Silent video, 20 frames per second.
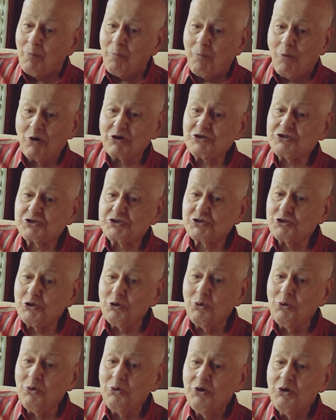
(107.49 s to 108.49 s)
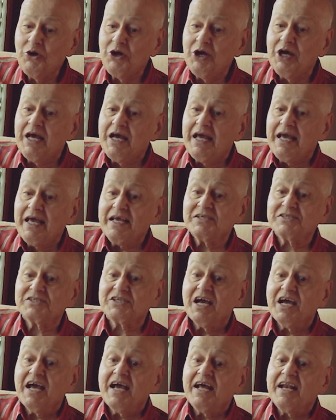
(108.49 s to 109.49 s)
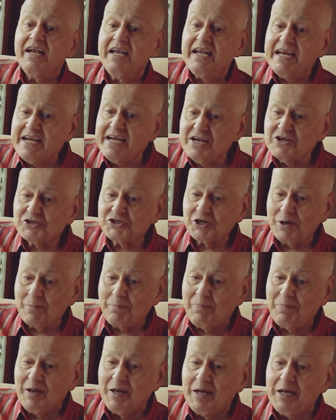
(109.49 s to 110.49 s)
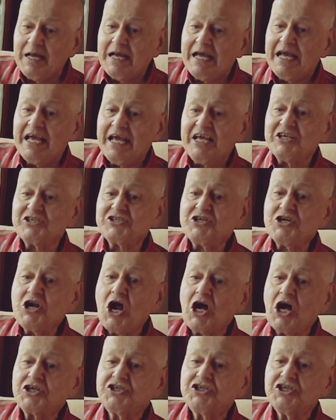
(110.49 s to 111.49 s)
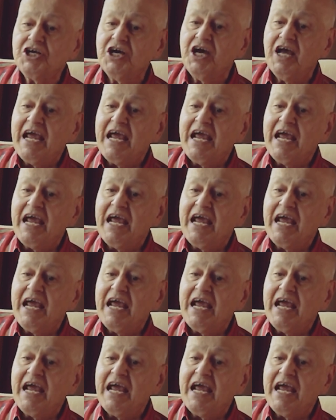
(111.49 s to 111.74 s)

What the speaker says: Point 2 is leadership is not